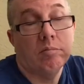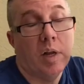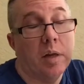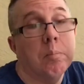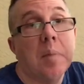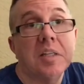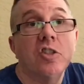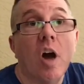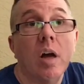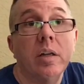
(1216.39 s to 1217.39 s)
like by
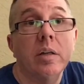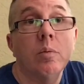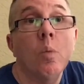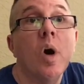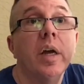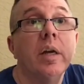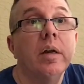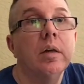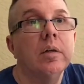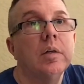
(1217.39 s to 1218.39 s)
chocolate and white,
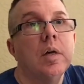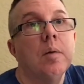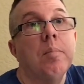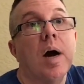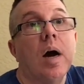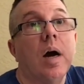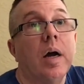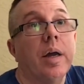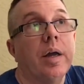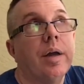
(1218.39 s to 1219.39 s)

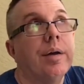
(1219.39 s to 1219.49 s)
by